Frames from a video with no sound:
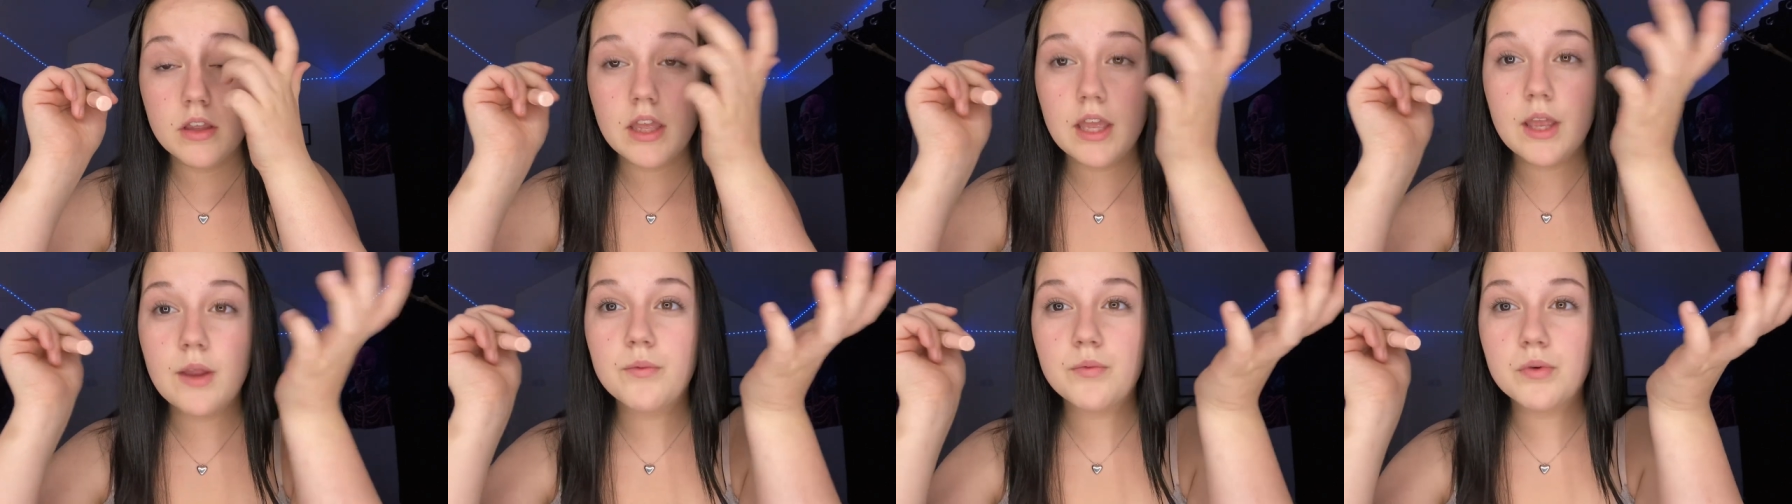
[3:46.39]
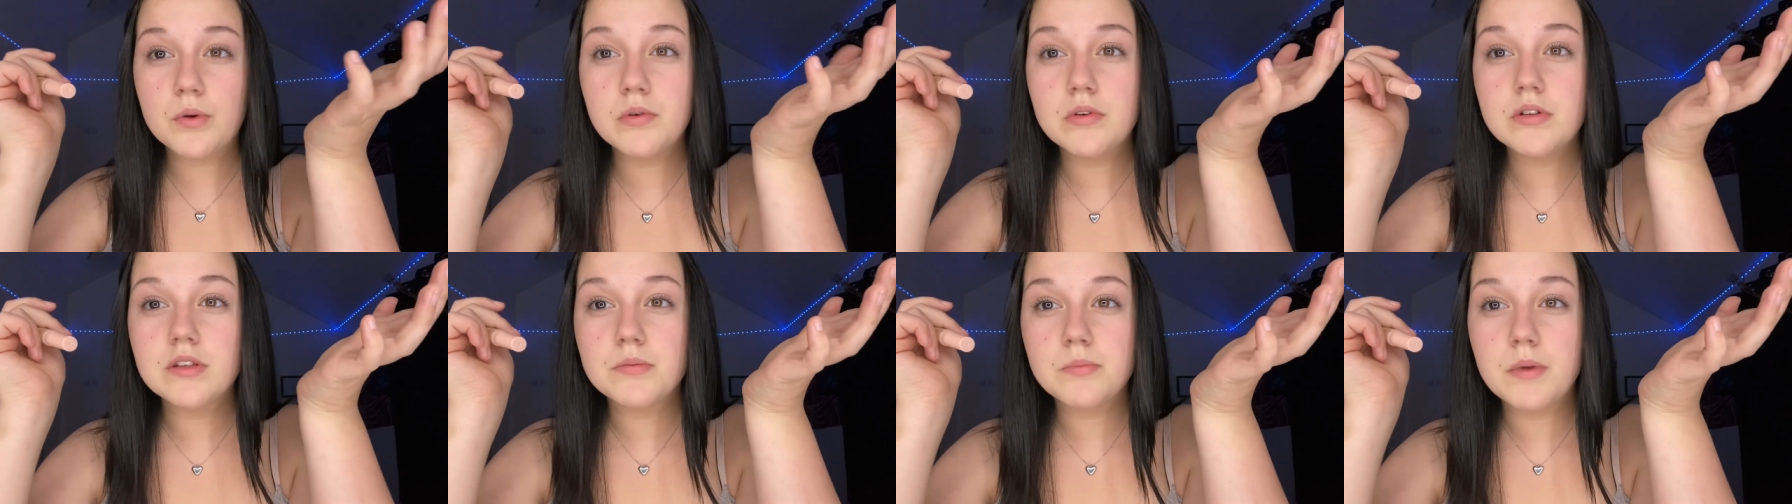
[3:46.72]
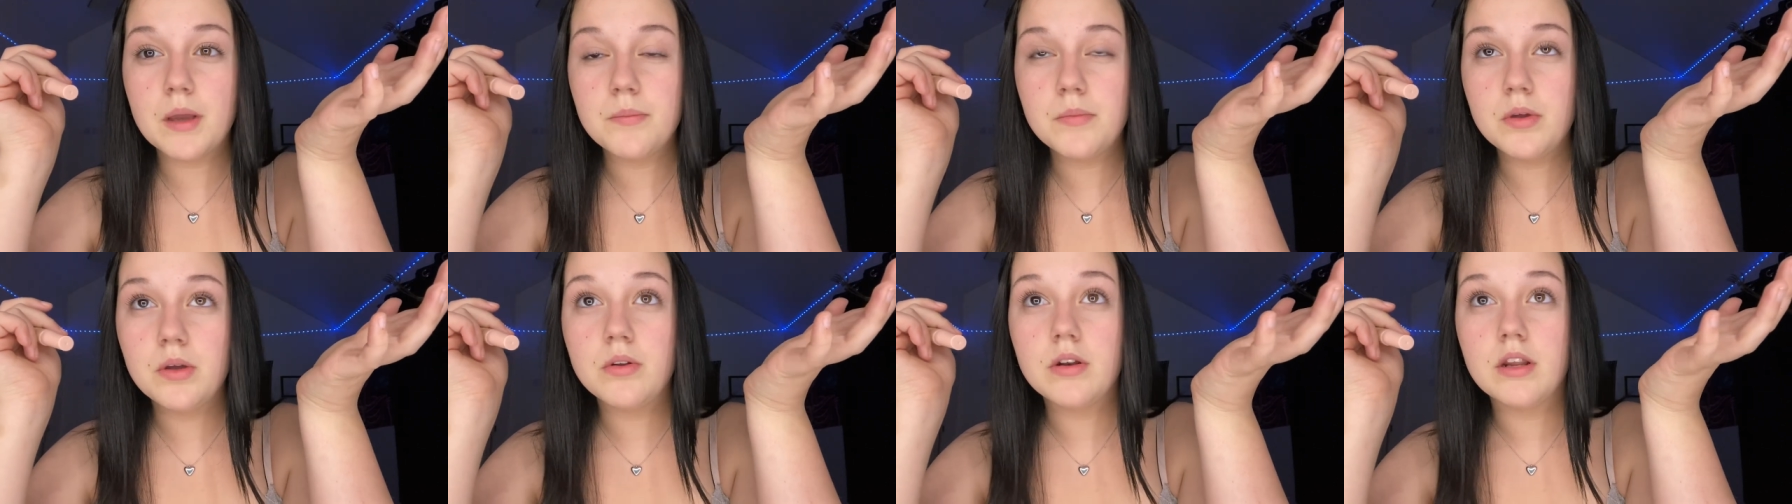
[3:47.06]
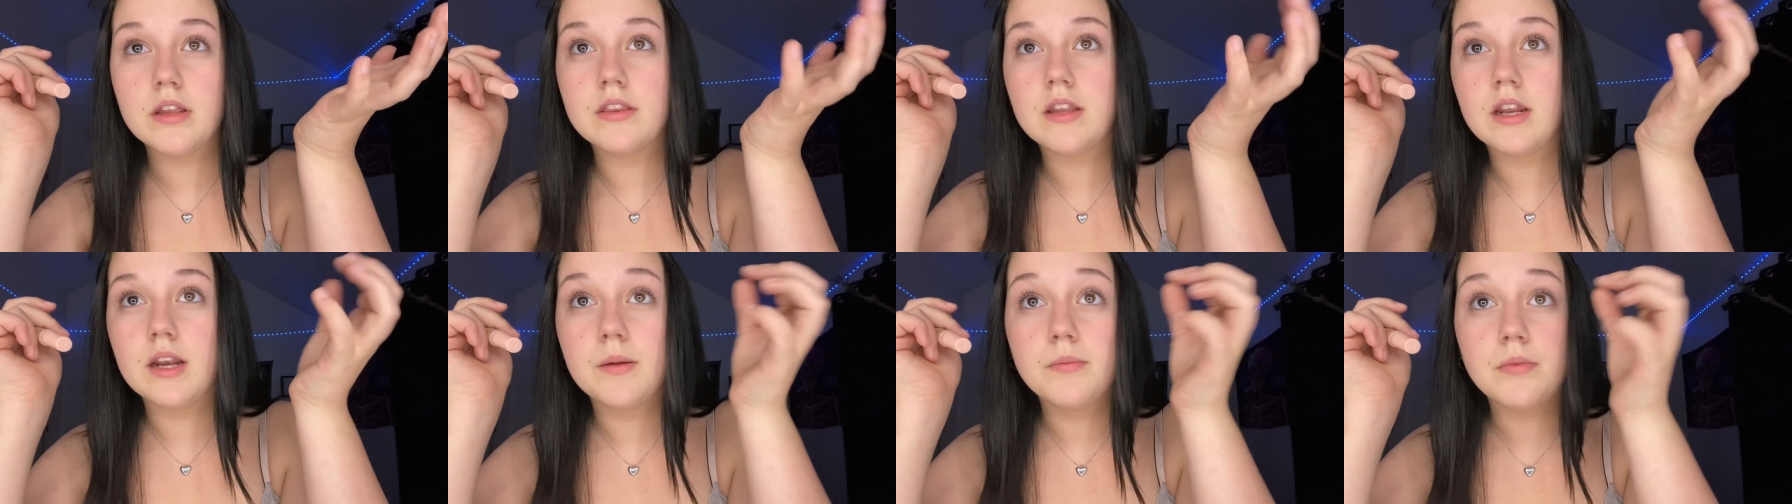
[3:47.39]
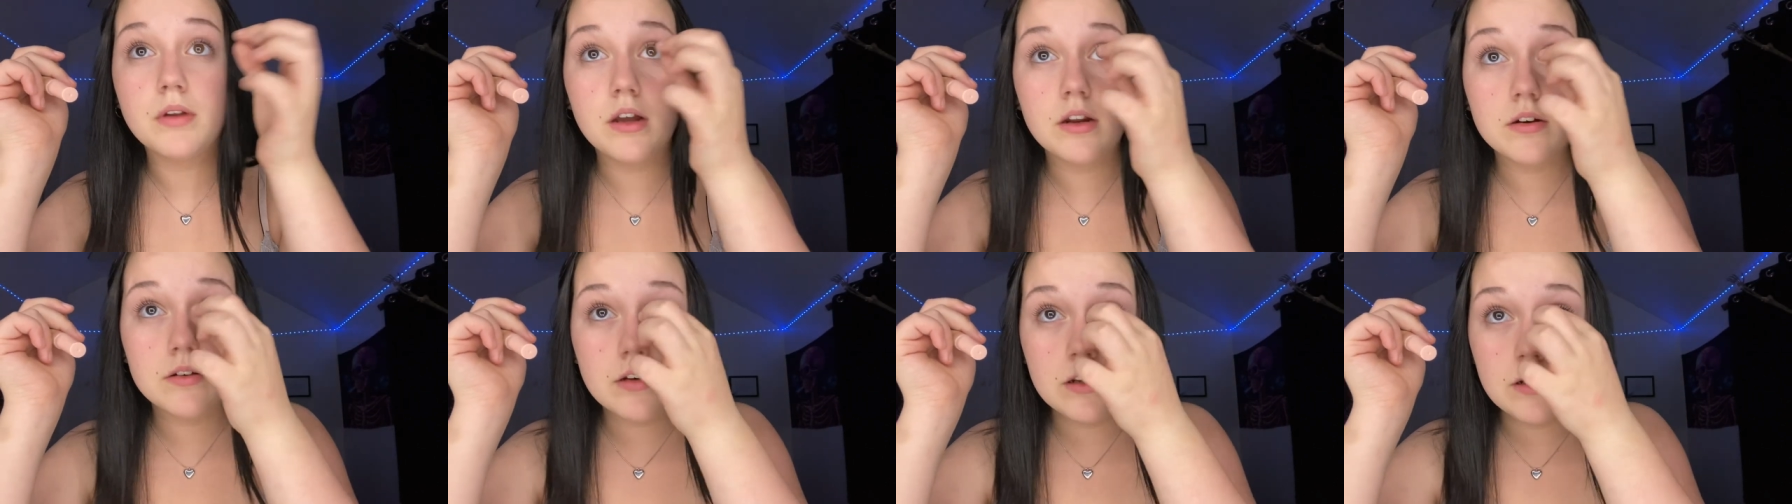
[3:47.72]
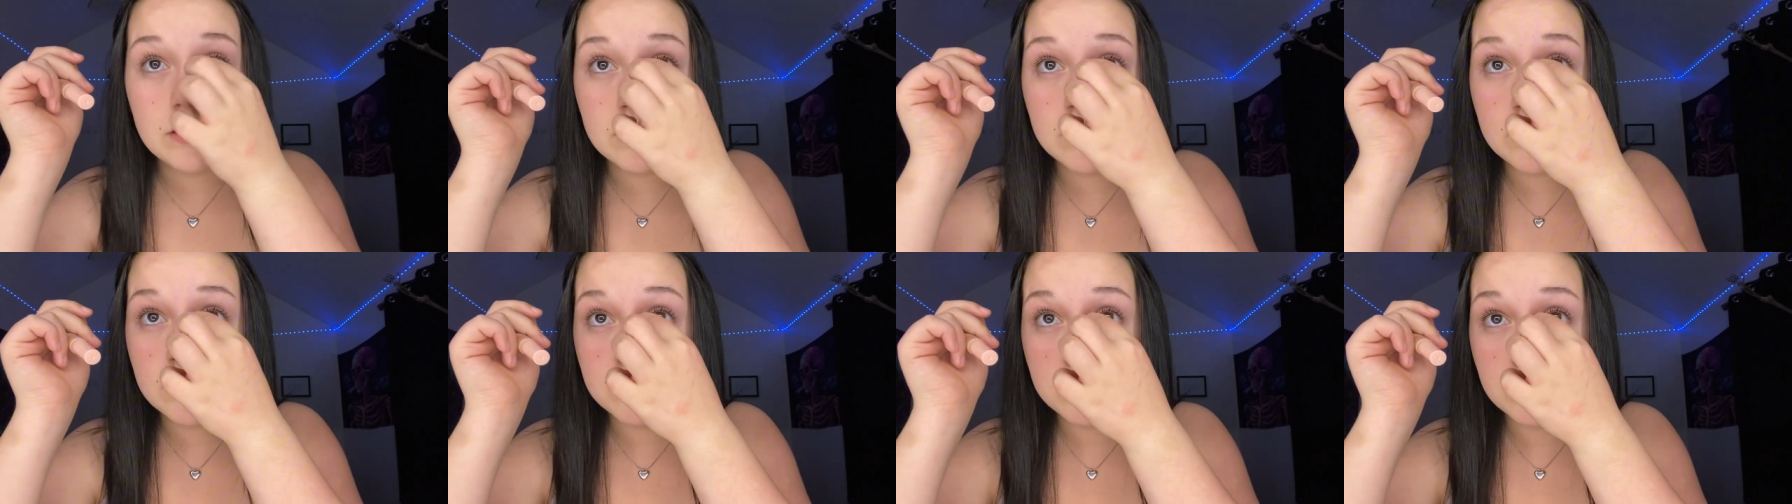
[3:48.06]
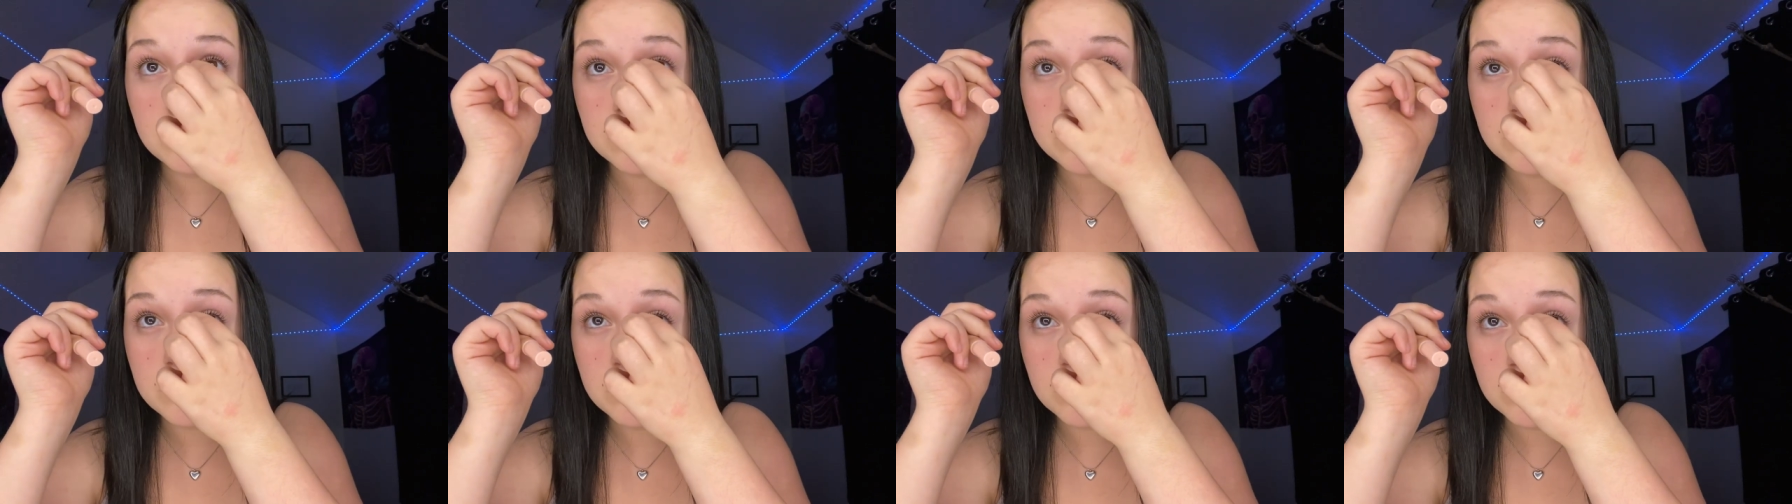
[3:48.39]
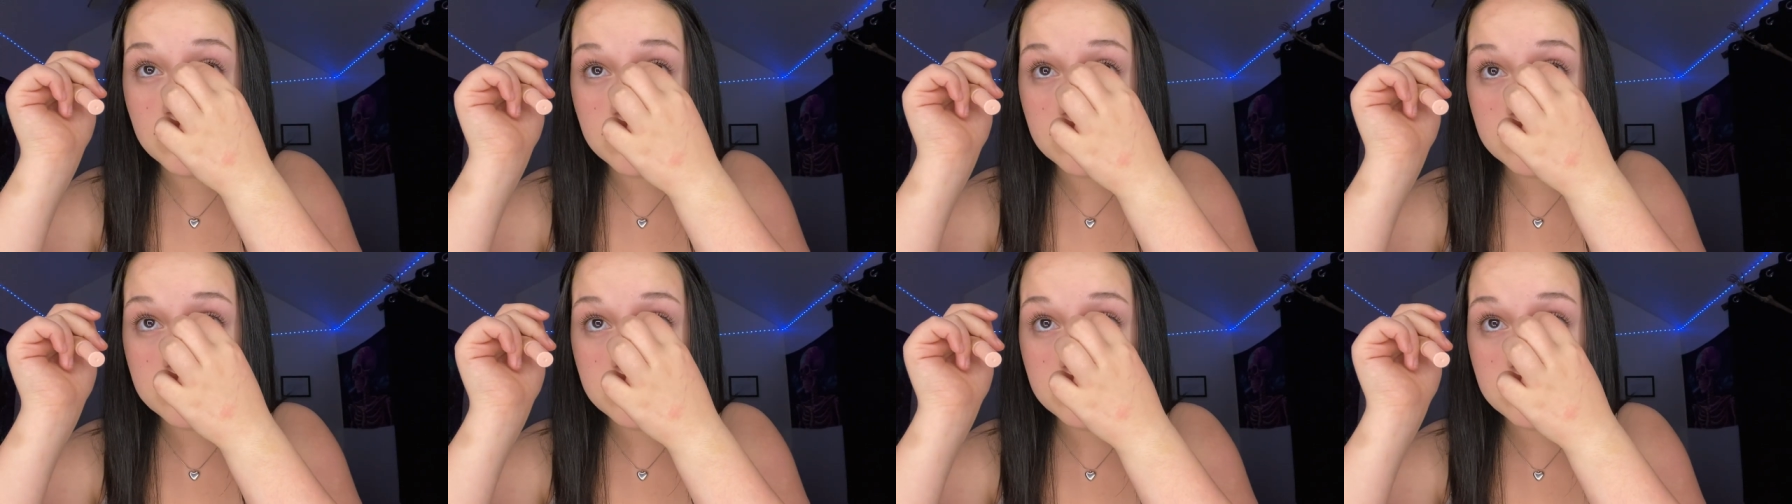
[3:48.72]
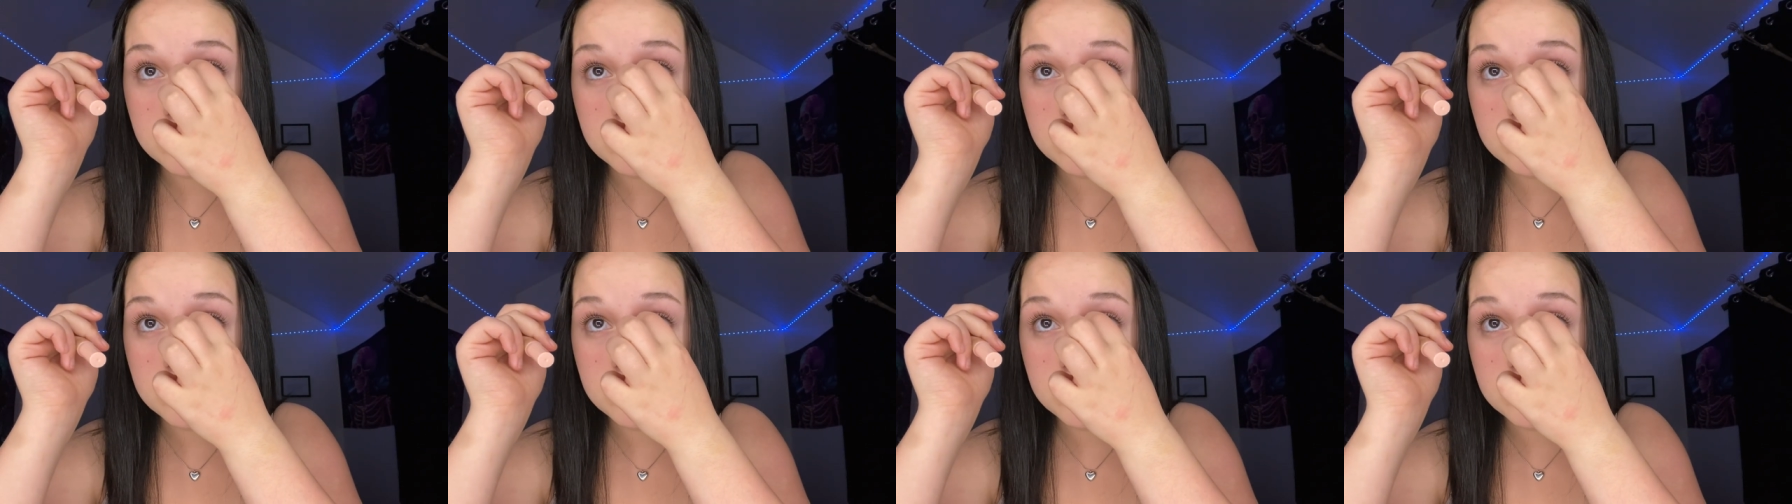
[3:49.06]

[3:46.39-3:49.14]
it ruins my mood and then I'm not in a good mood anymore.